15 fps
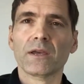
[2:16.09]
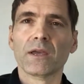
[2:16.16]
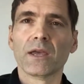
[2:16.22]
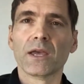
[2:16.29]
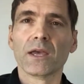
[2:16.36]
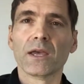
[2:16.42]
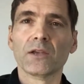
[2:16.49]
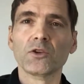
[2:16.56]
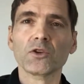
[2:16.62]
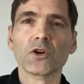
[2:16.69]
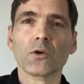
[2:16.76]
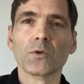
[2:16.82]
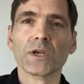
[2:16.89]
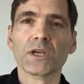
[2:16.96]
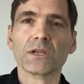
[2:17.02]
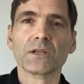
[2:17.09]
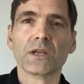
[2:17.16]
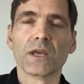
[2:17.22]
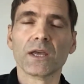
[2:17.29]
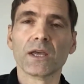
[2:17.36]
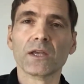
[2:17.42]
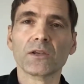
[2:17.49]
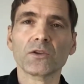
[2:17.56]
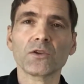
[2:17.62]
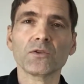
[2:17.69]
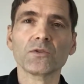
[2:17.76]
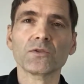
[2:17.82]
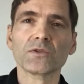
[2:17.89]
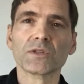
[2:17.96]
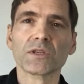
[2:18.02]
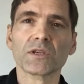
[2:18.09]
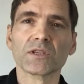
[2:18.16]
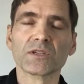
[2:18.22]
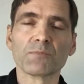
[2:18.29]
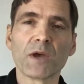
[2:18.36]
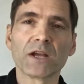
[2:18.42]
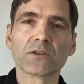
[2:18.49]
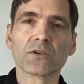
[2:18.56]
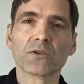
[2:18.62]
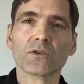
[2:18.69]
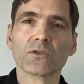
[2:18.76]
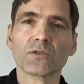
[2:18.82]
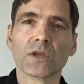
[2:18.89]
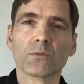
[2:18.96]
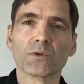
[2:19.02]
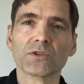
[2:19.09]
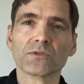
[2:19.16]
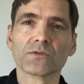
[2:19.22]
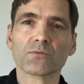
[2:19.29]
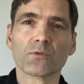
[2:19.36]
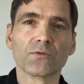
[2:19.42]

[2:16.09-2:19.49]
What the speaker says: and you go in and use the inspector that was